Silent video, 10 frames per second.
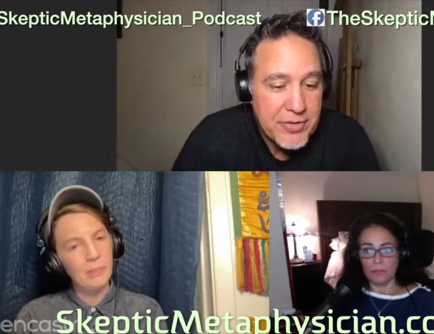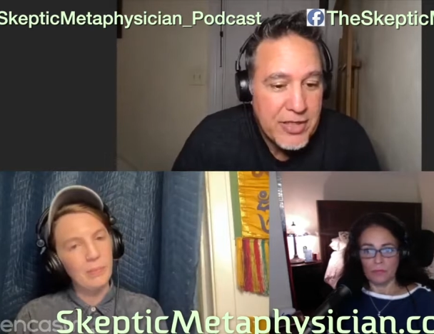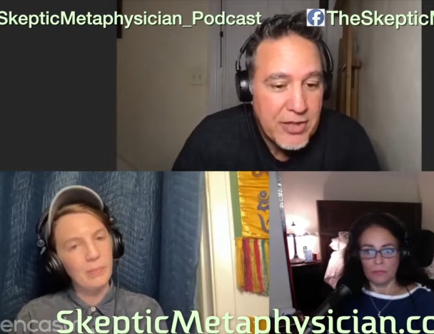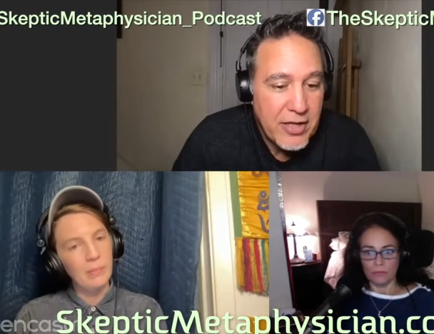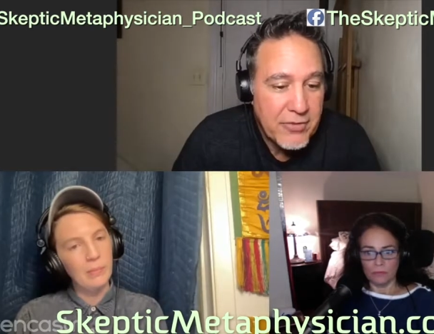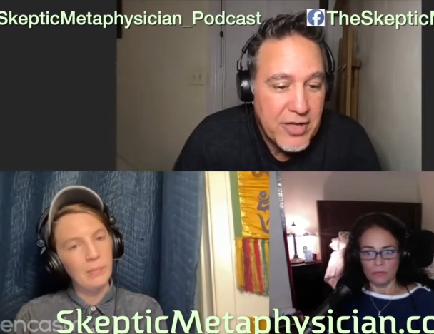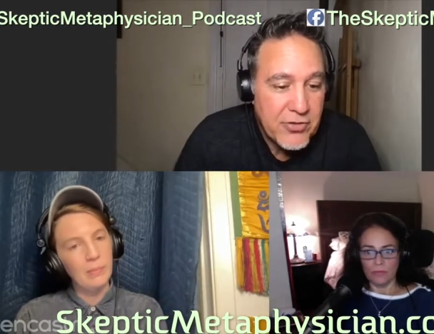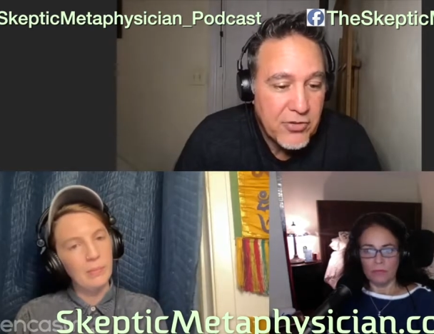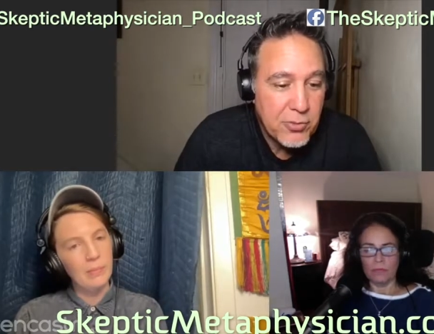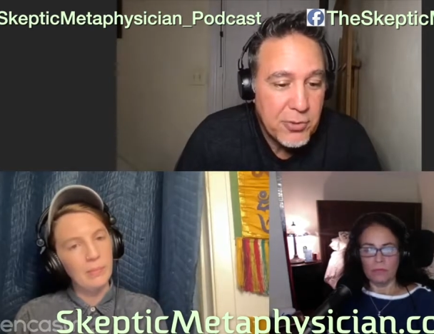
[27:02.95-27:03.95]
Speaker 1: my everyday
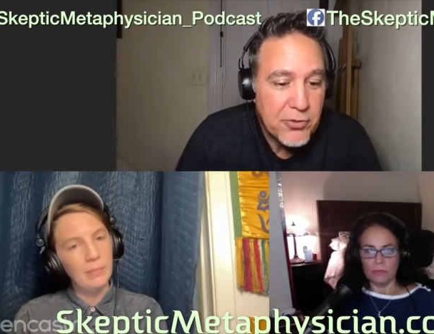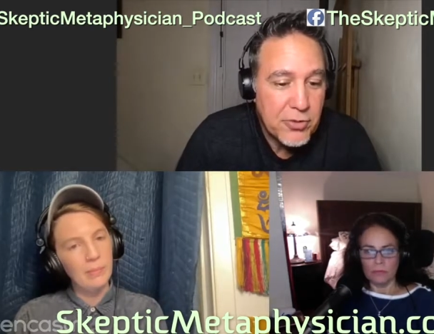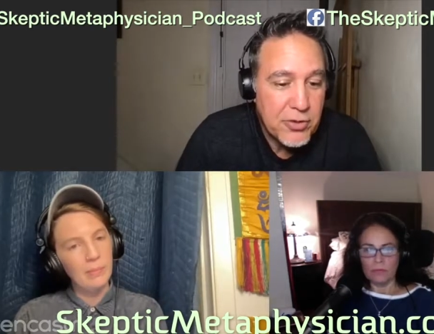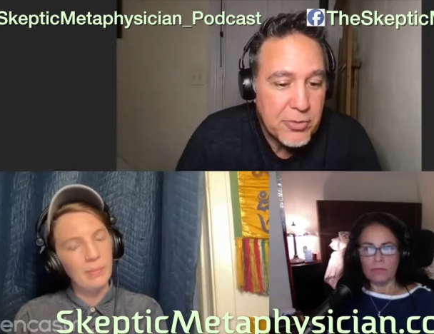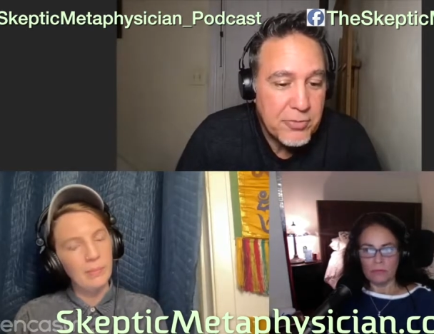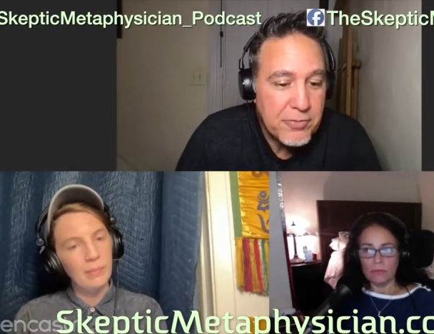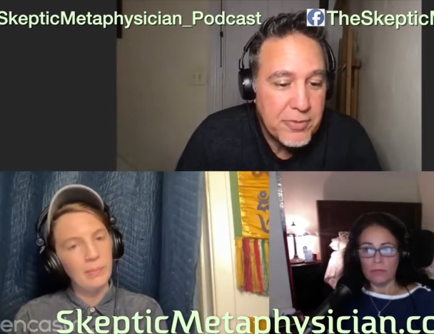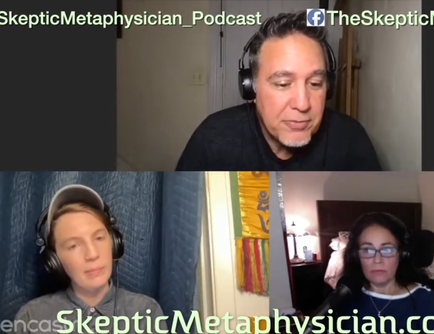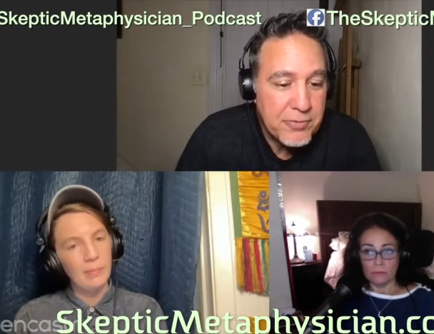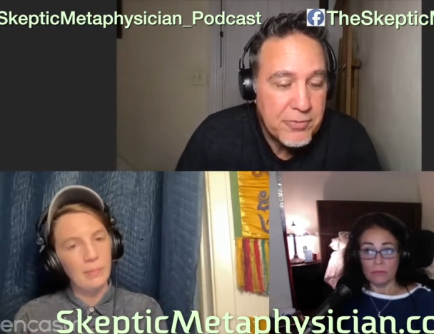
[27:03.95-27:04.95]
life, not just spiritually,
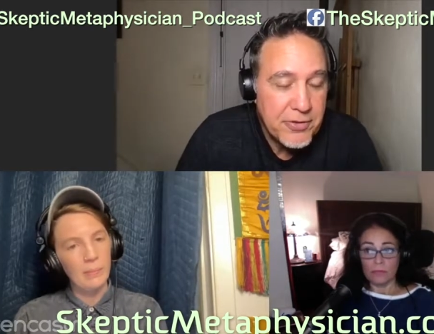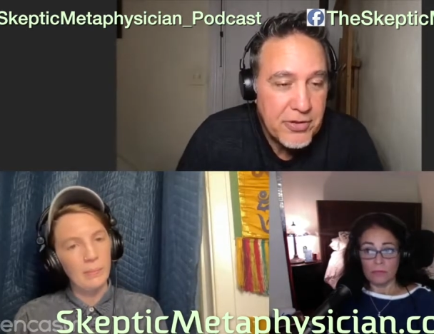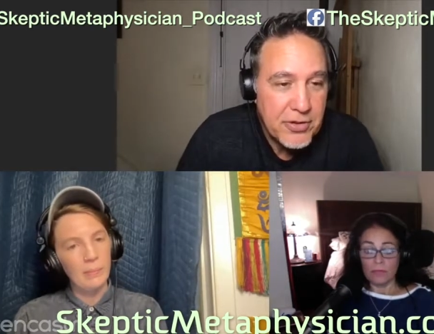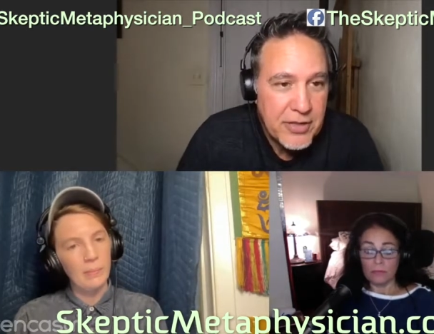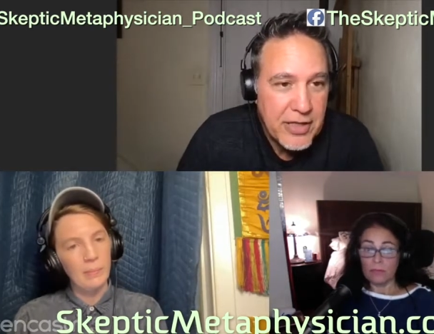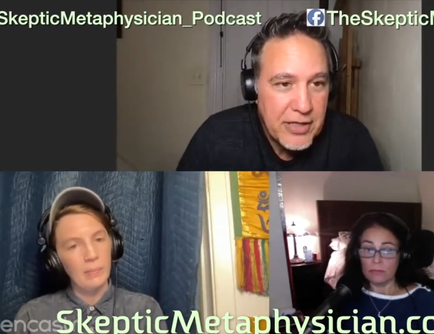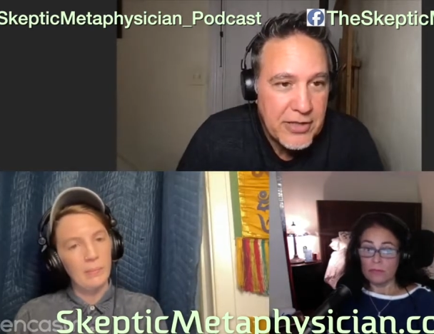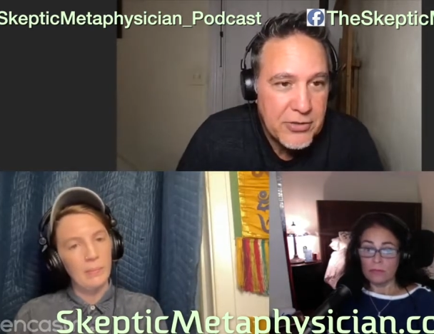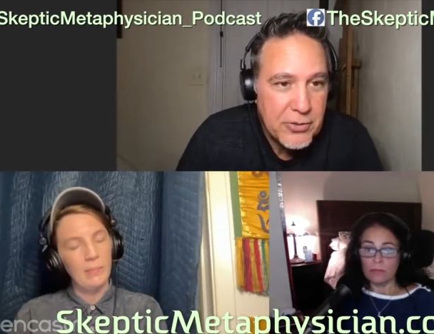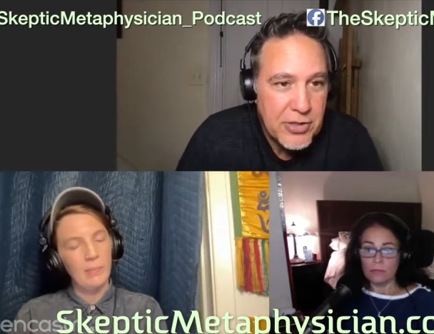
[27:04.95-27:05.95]
but but physically.
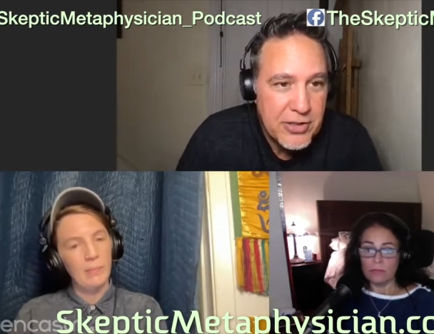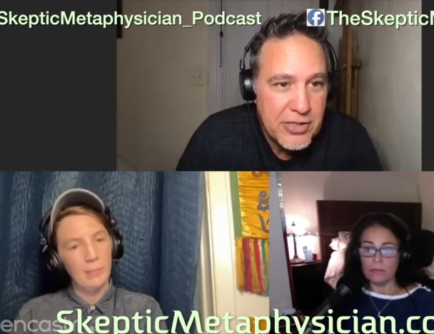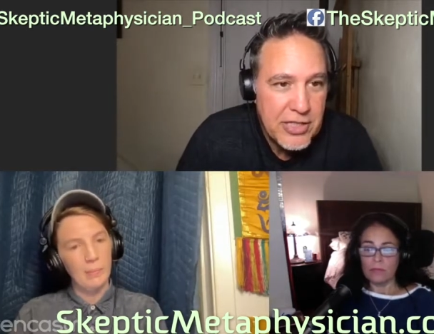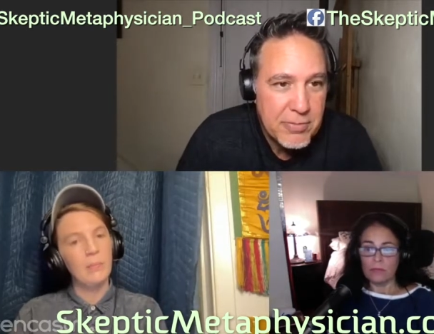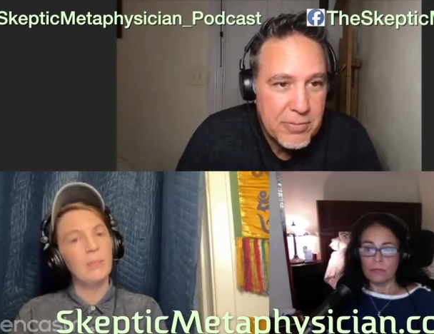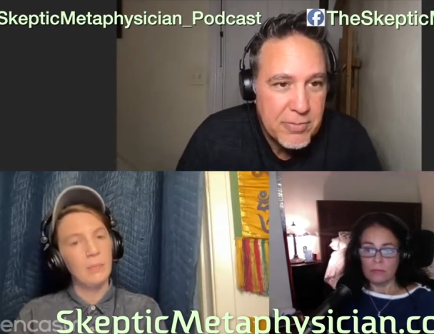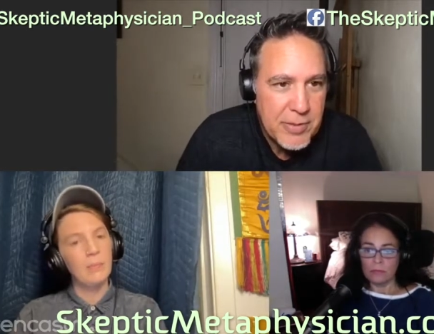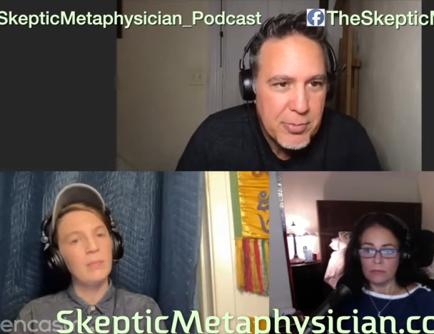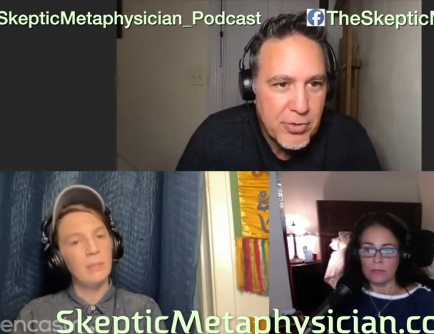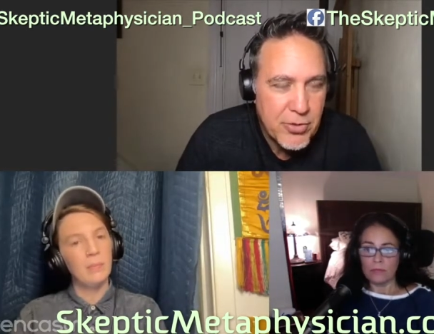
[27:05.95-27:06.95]
I, I do tend to keep
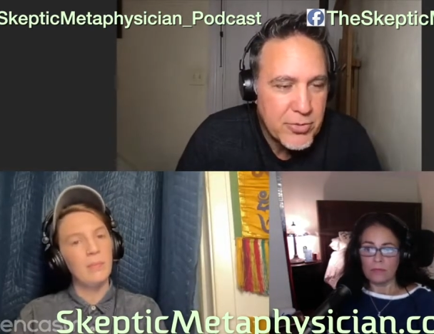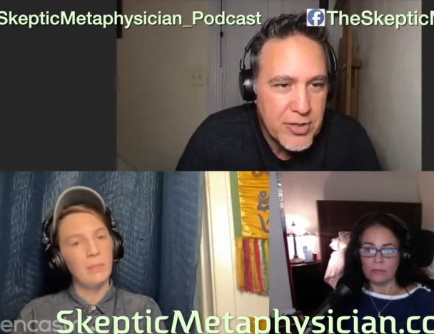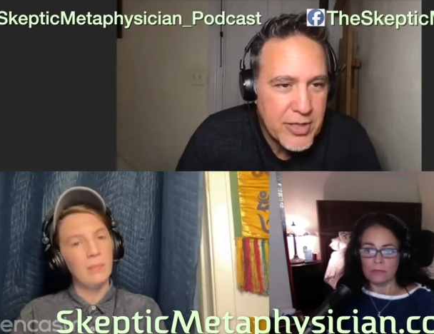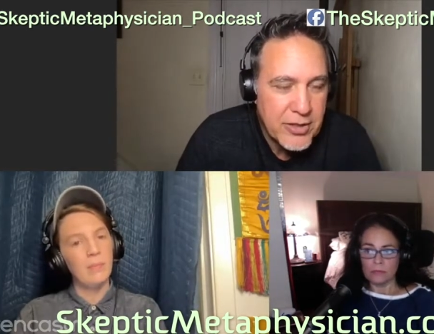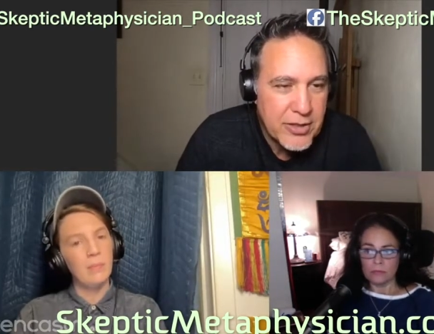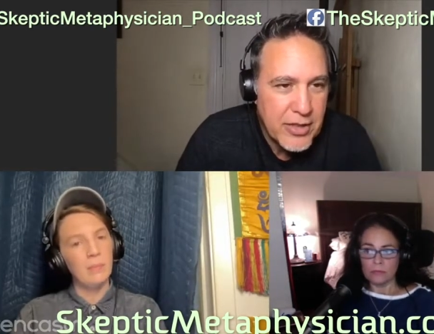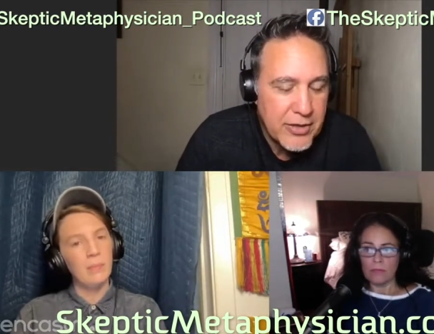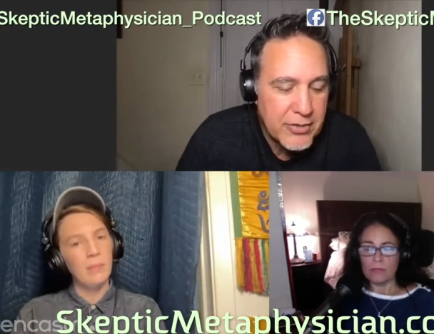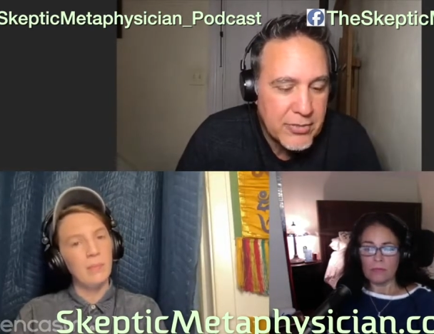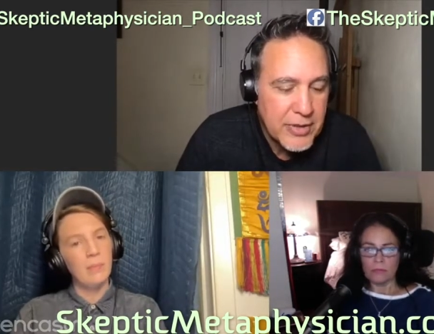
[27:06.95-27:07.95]
people at arm's length,
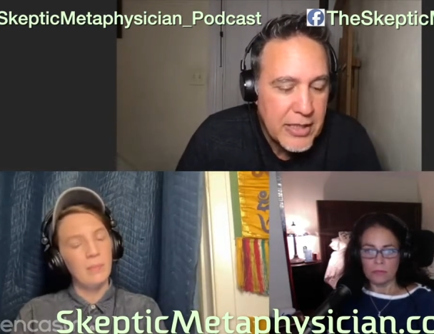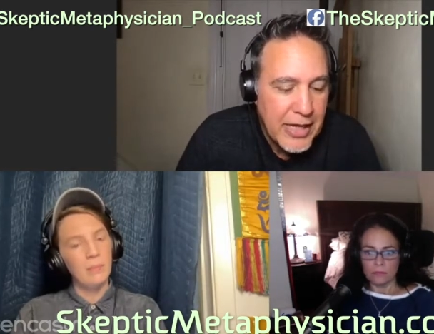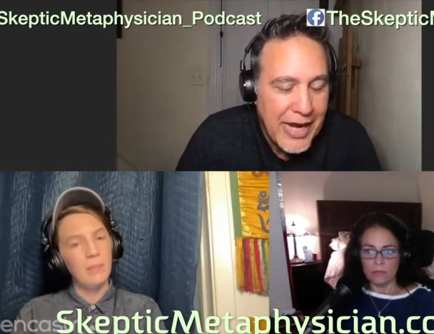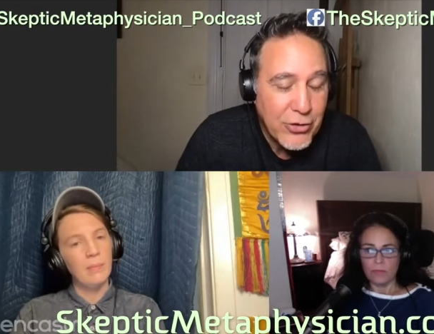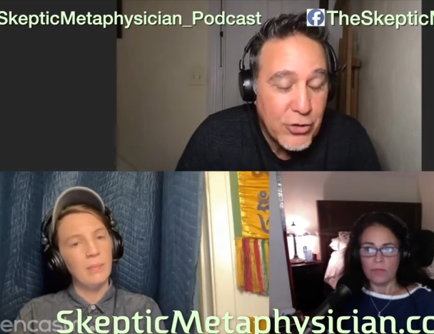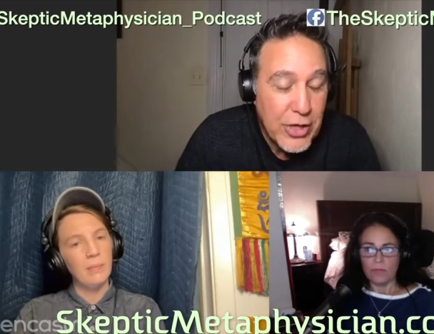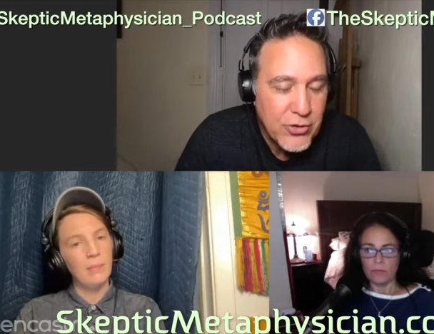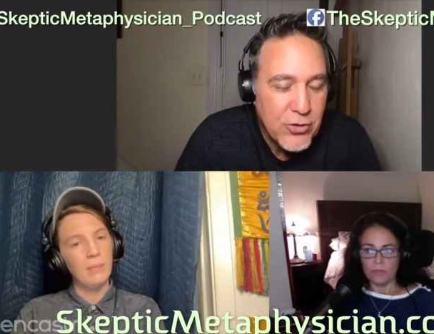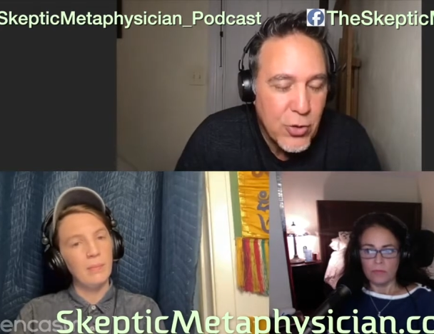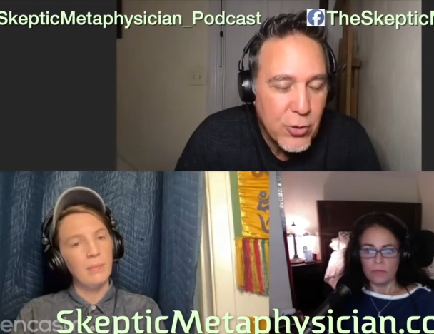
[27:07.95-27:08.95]
and I don't I,
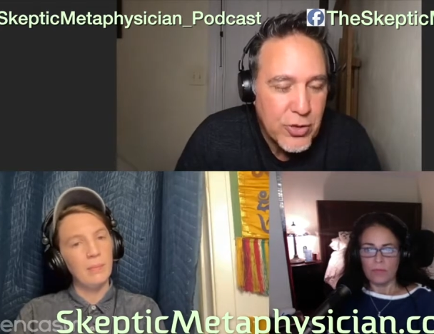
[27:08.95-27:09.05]
I do